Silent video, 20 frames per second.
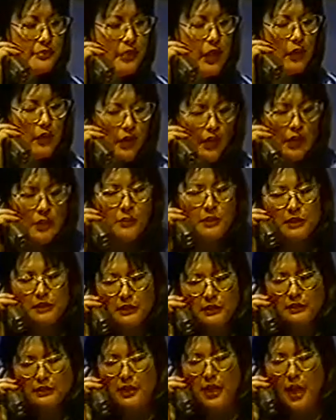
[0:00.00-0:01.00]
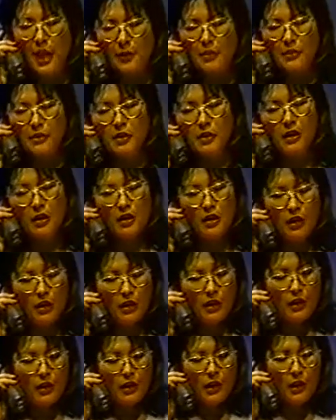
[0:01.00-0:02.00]
All right, give me a little time.
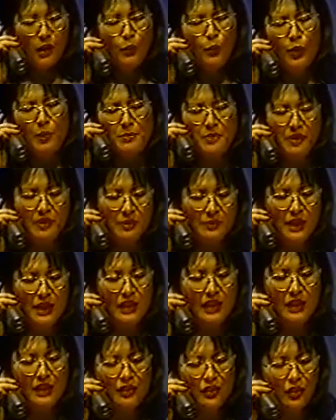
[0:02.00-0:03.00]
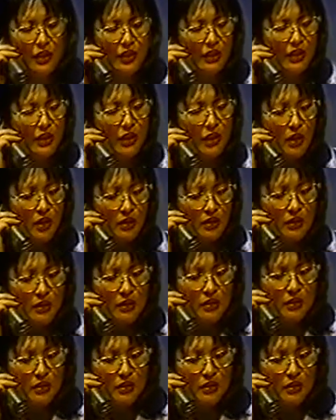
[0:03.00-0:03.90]
Oh, wait, Martha, I'm getting another call. Can you hold?